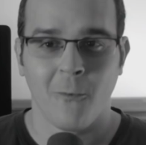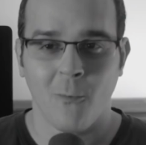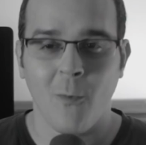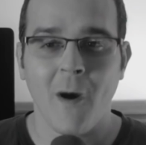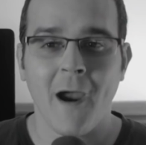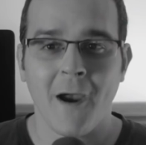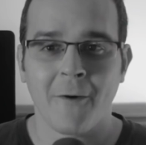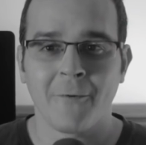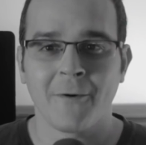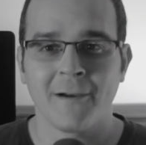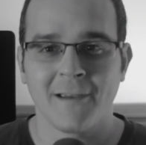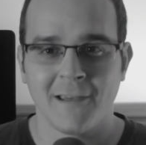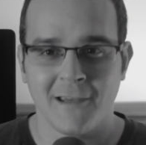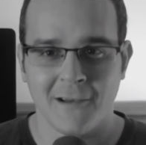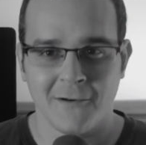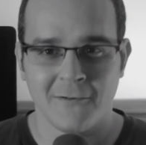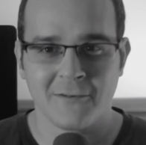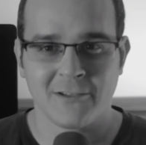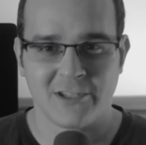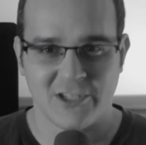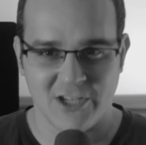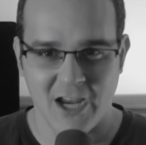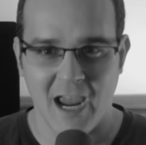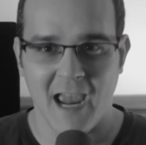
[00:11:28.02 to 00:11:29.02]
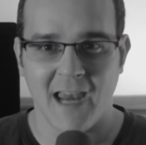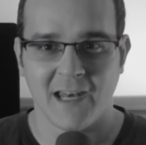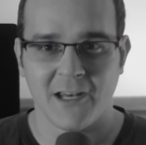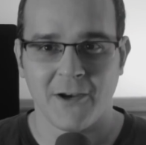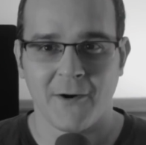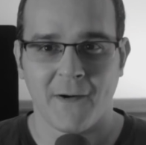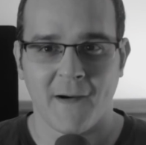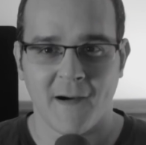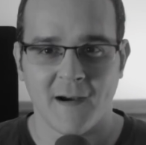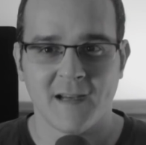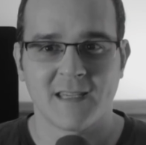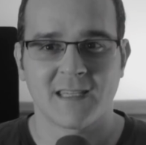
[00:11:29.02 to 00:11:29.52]
Where were you
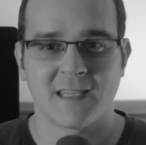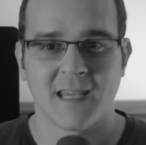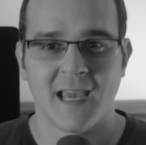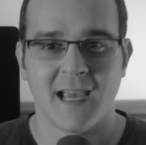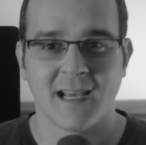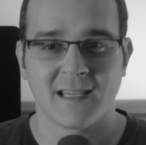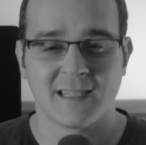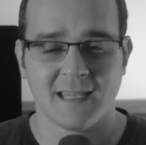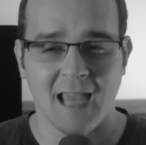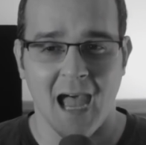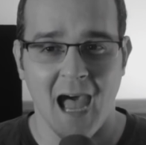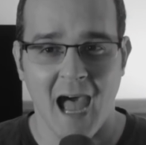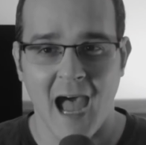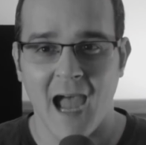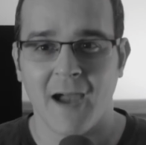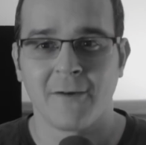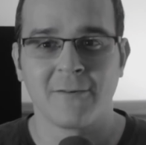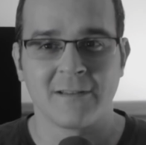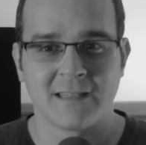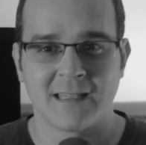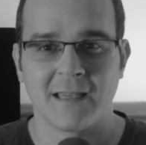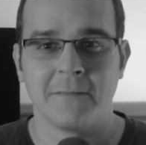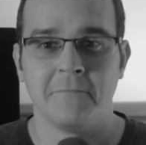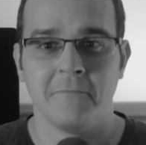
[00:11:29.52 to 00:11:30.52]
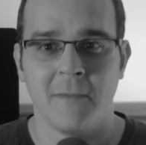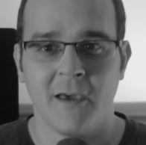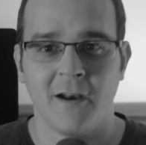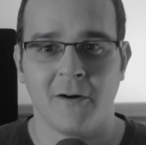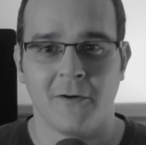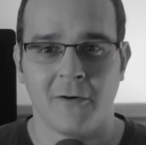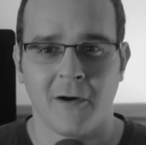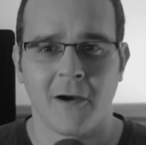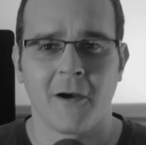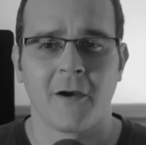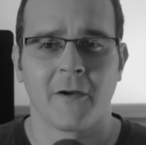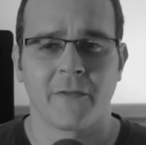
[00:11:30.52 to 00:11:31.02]
January 6th? I was in
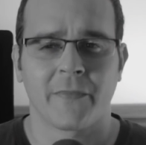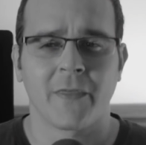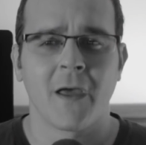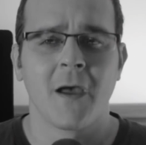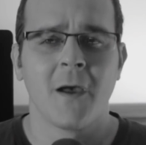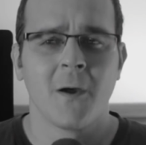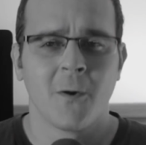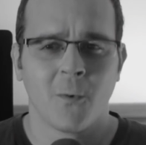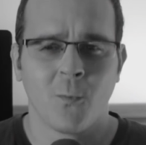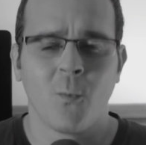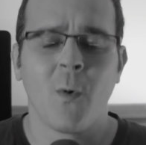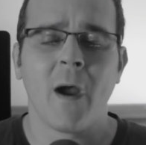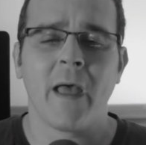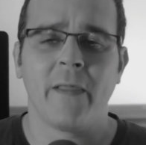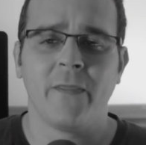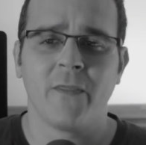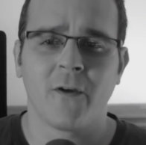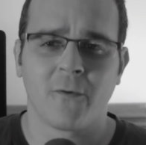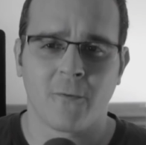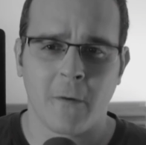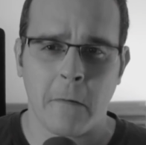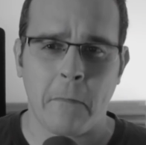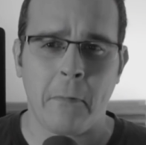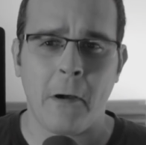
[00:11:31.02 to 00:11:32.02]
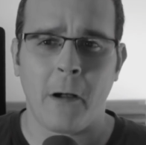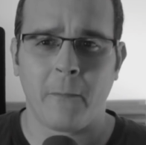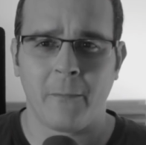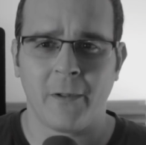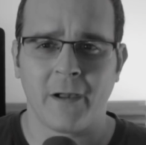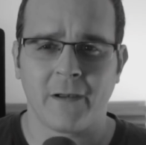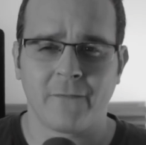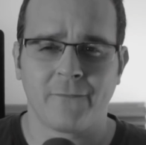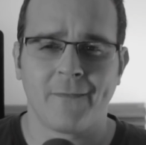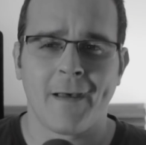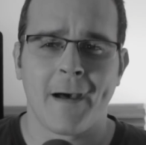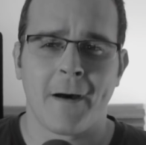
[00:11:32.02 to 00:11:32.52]
Middle Earth when the
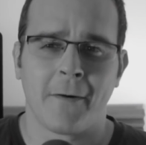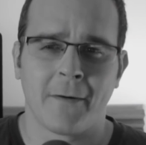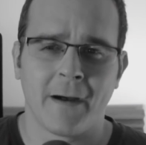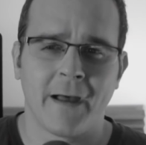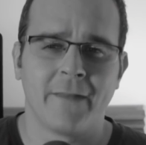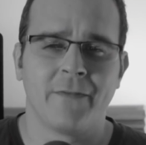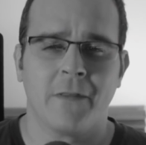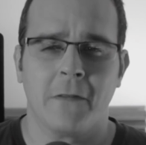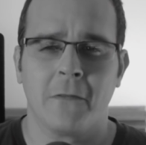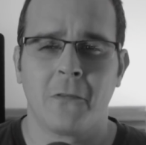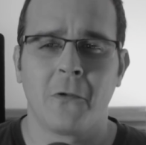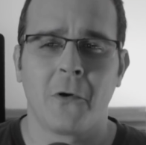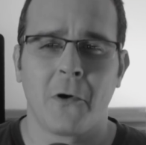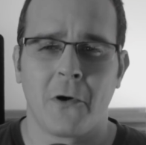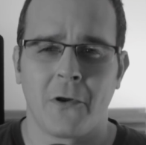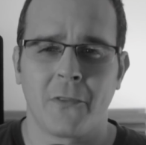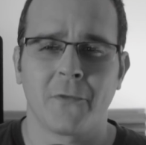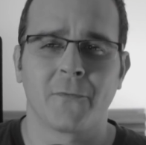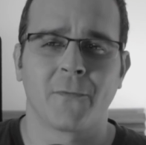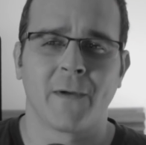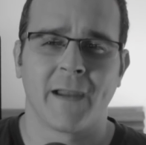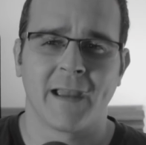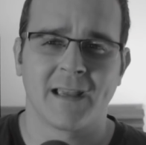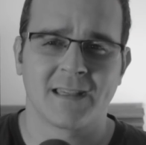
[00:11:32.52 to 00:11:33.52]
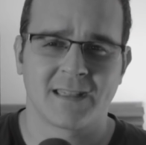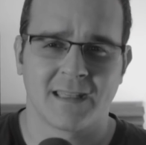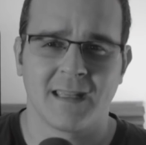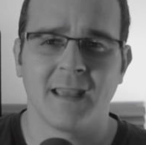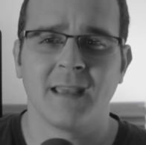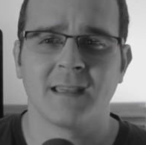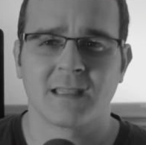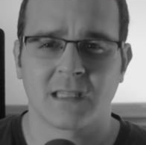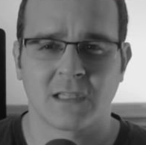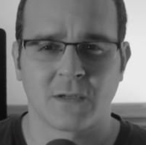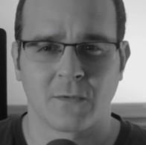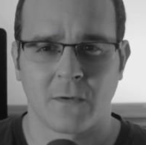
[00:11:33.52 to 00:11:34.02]
Republic fell, and The Lord of the Rings
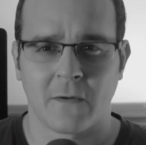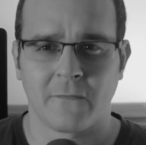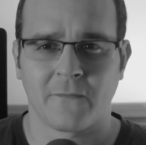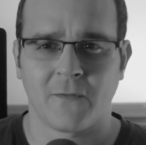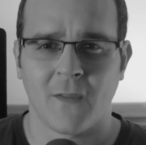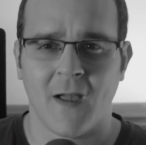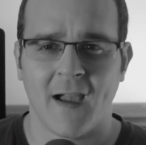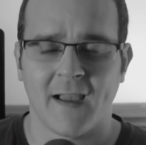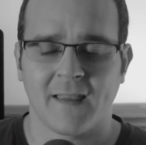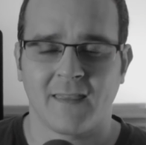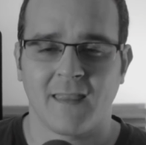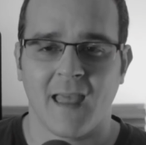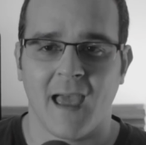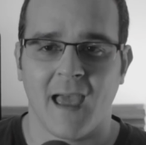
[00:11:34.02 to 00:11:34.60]
needs to reflect